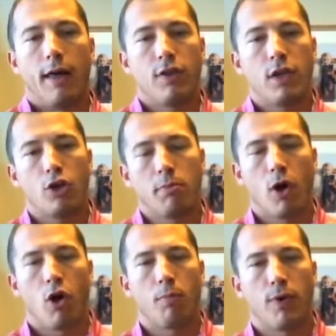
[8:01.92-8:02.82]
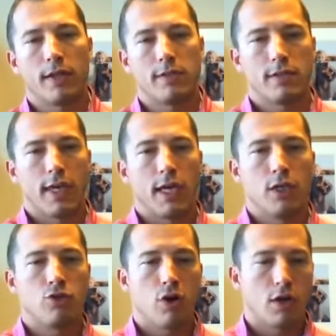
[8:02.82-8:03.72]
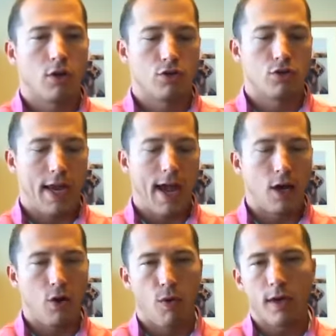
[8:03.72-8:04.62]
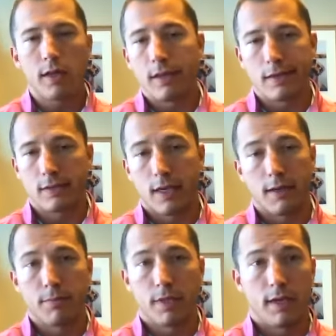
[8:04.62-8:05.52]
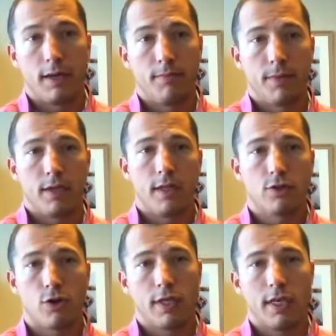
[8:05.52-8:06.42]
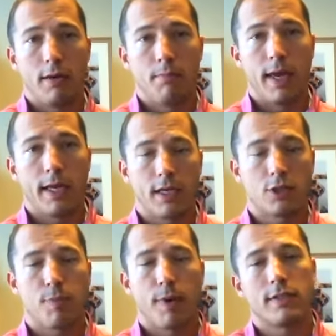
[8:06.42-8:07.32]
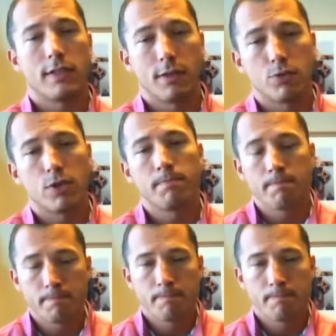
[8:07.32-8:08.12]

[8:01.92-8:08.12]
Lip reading: I think you're going to be hard-pressed to say truckers are categorically exempt. They certainly didn't make an express exemption.